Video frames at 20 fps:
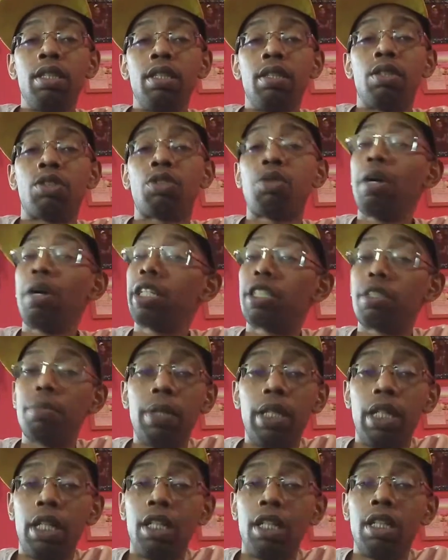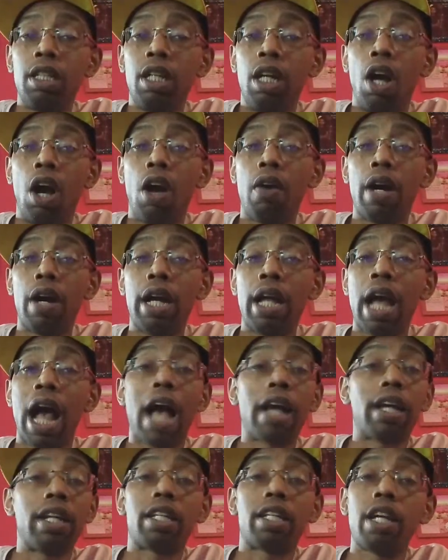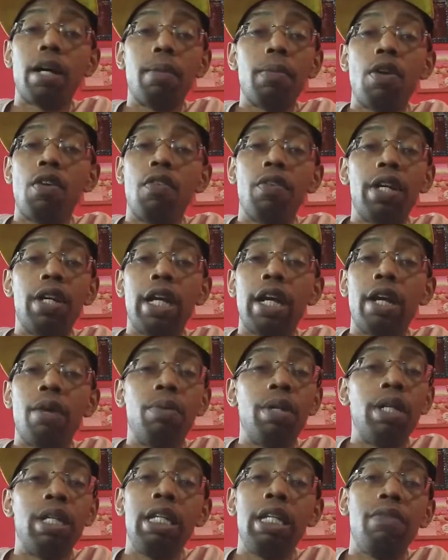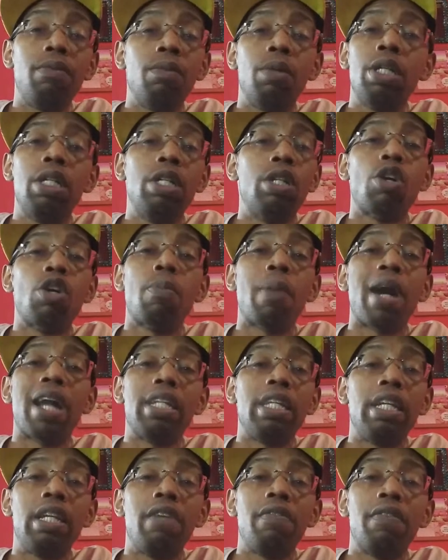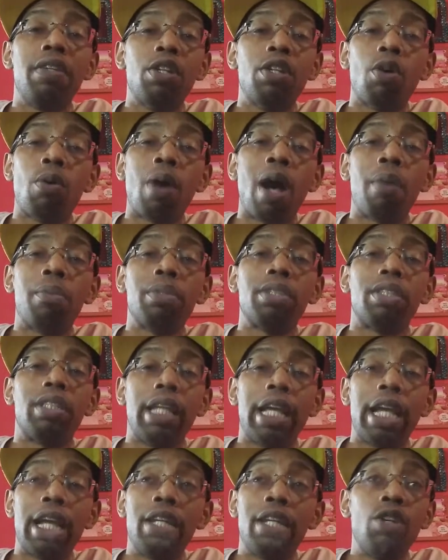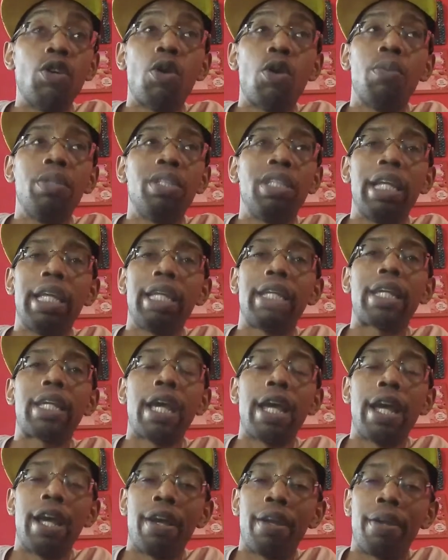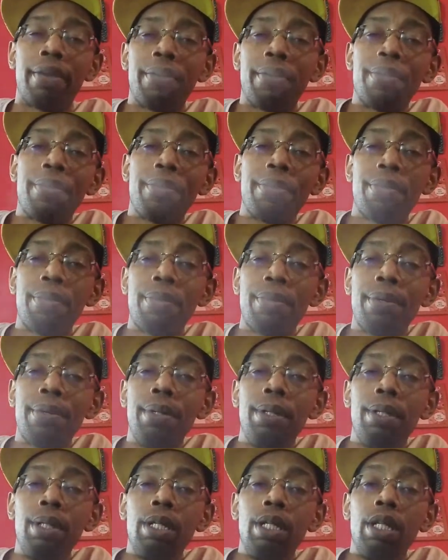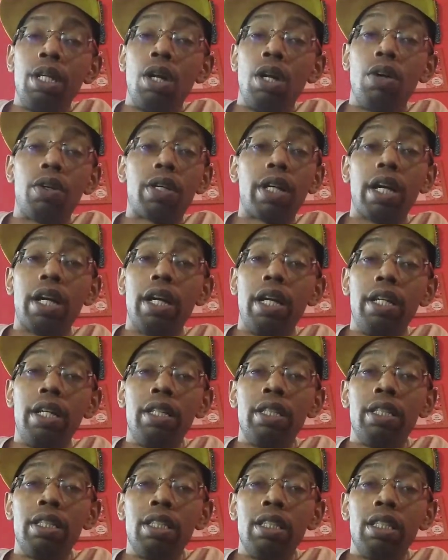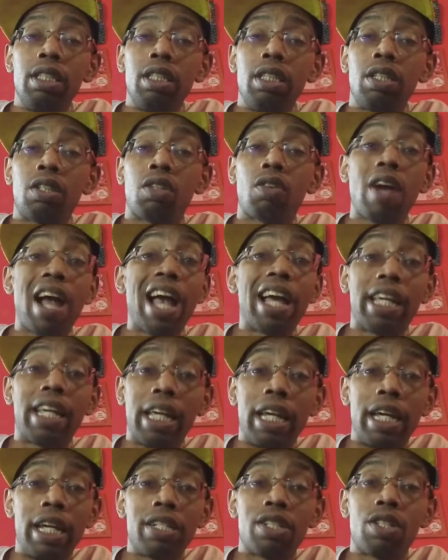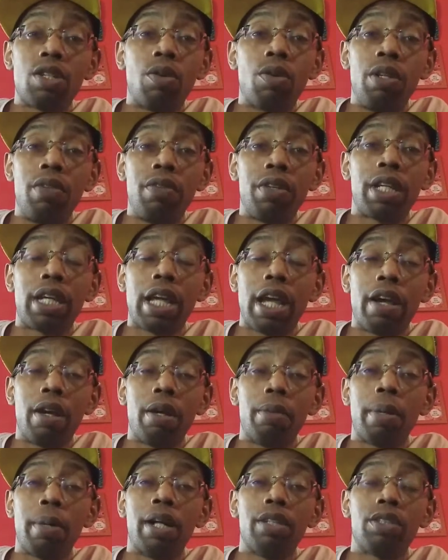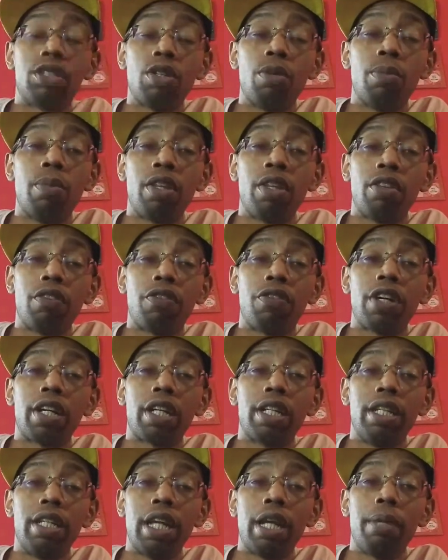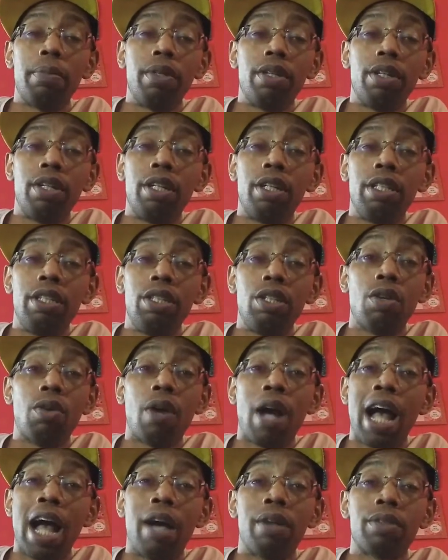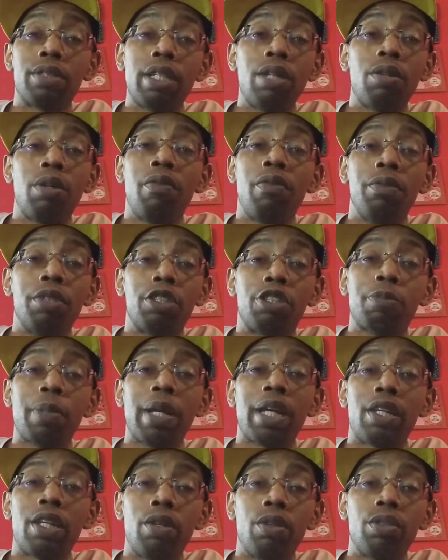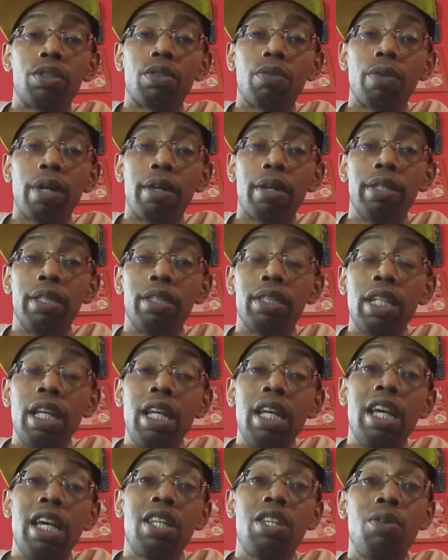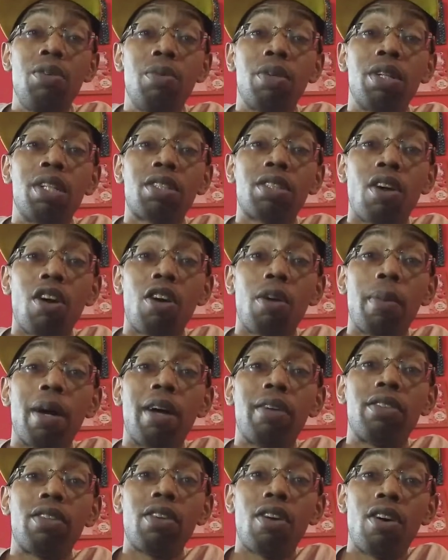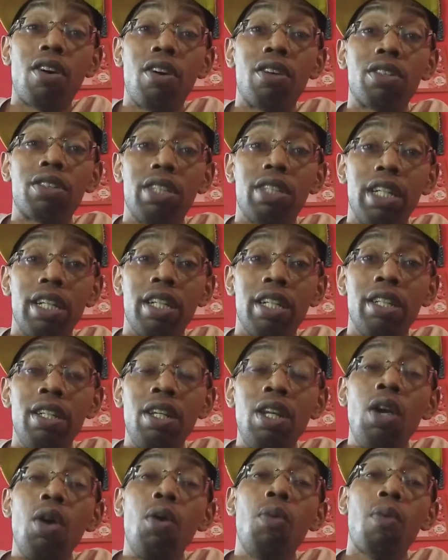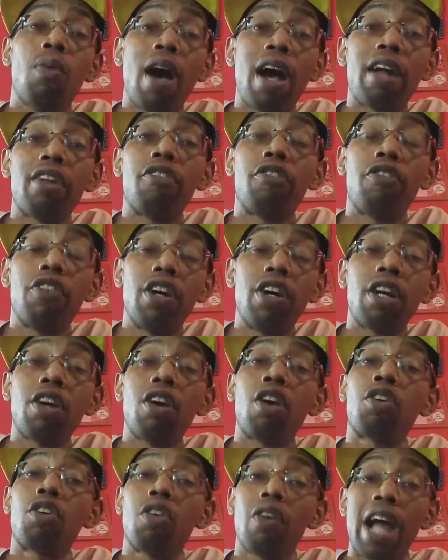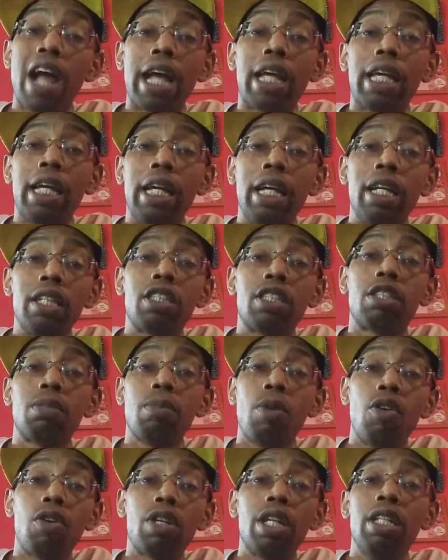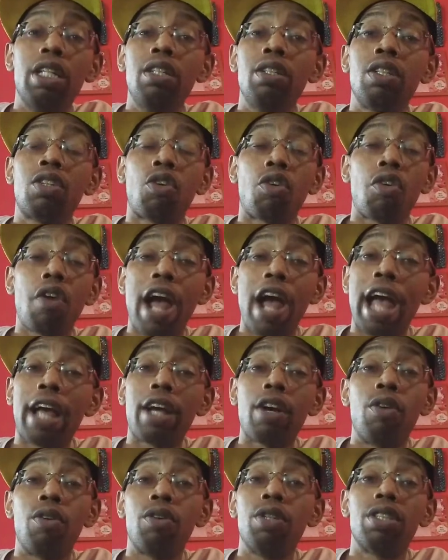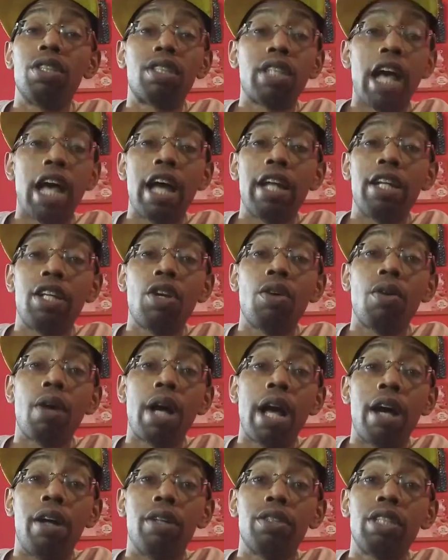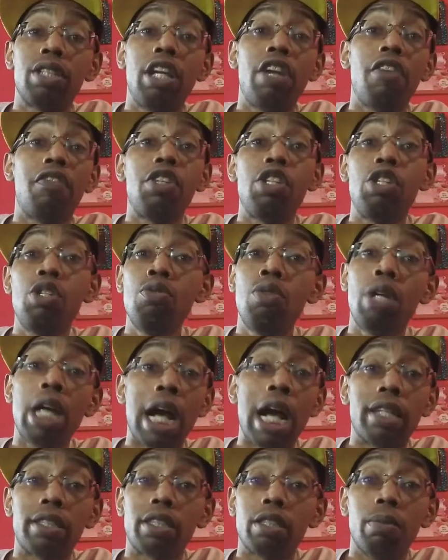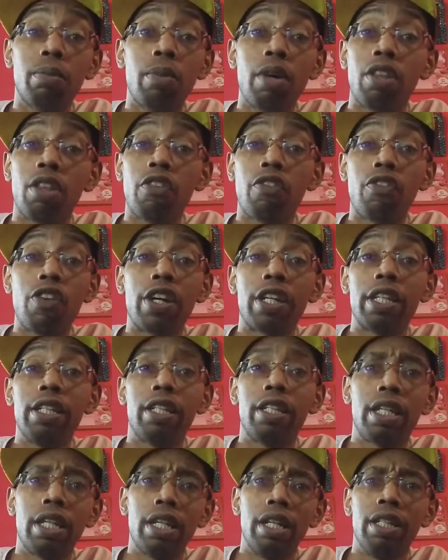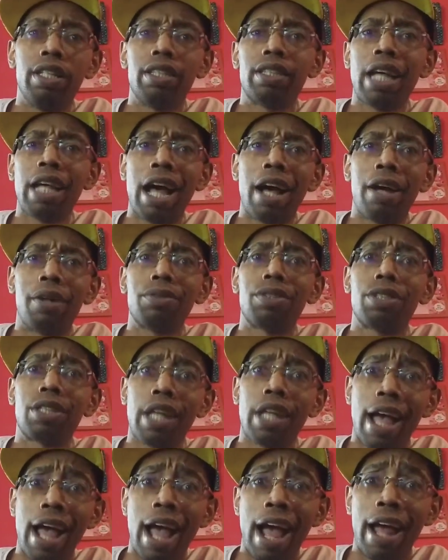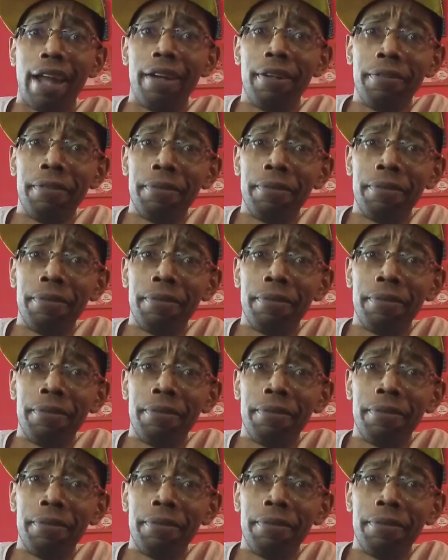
Trust me. All right, I could come over there. Wouldn't nobody even know I was there, nor would they care. Okay, crackheads don't even care about your motherfucking neighborhood and your house. They don't even respect your surroundings. And you want to talk about dogs, nigga? Why the fuck are crackheads smoking crack on the side of your house if you got some motherfucking killers outside?